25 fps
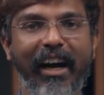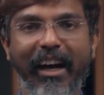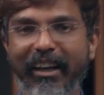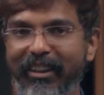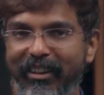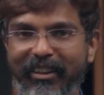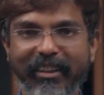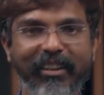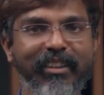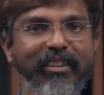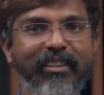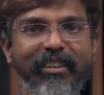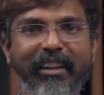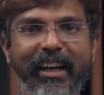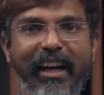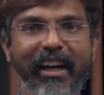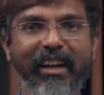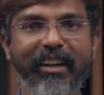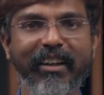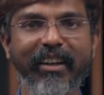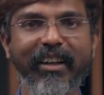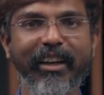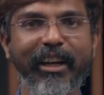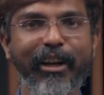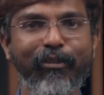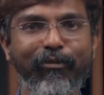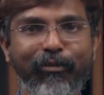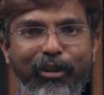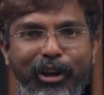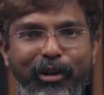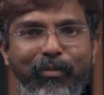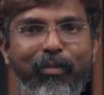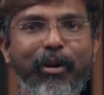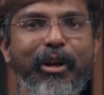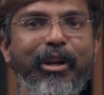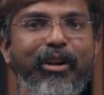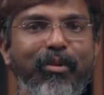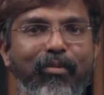I think that
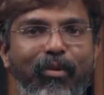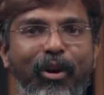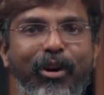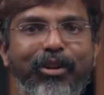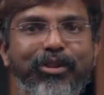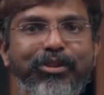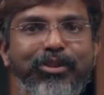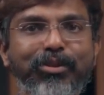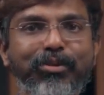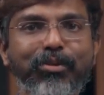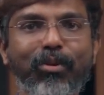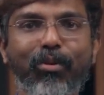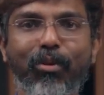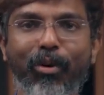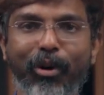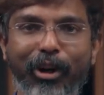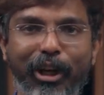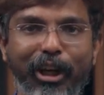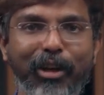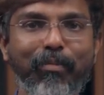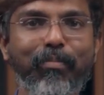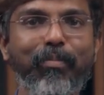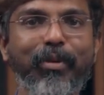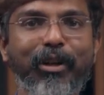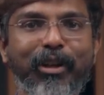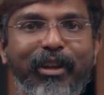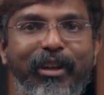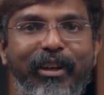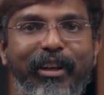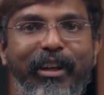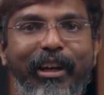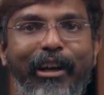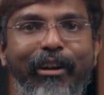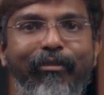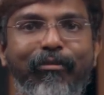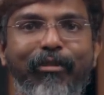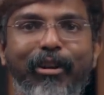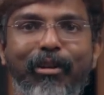everybody wants to go deep.
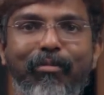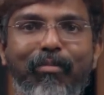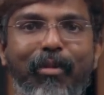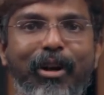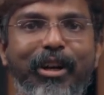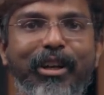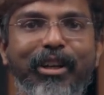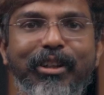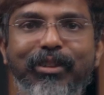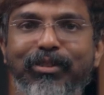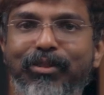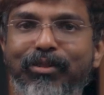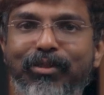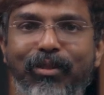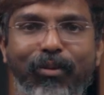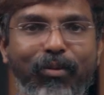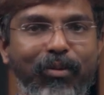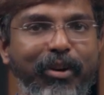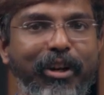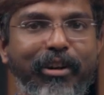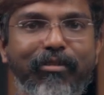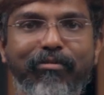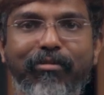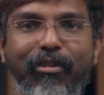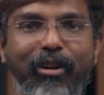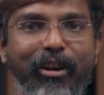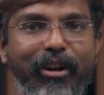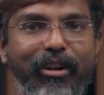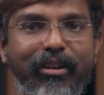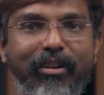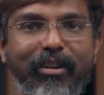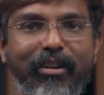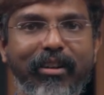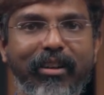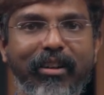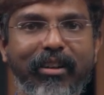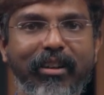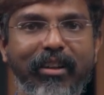Everybody is looking for
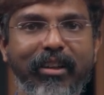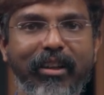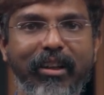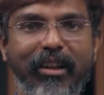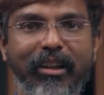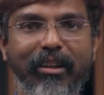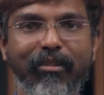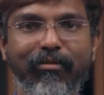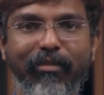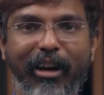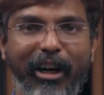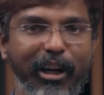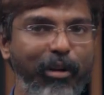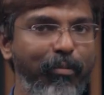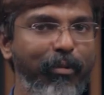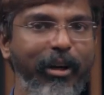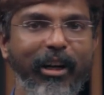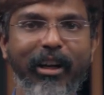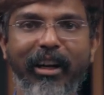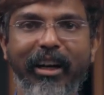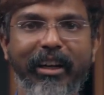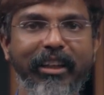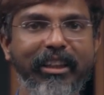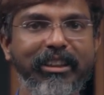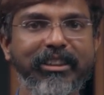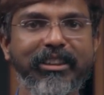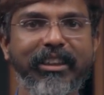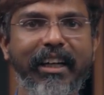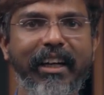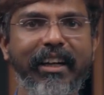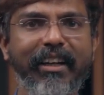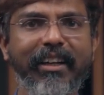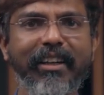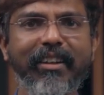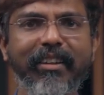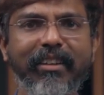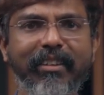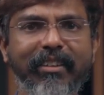fundamental
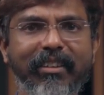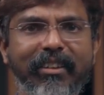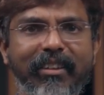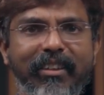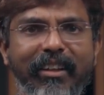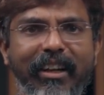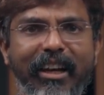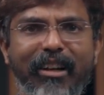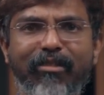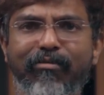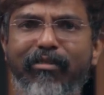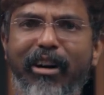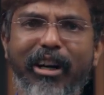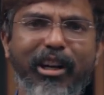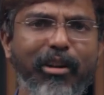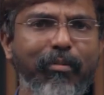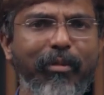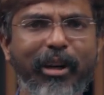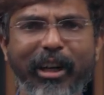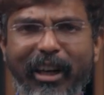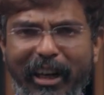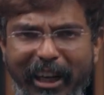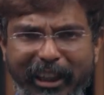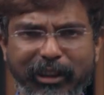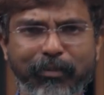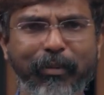understanding and fundamental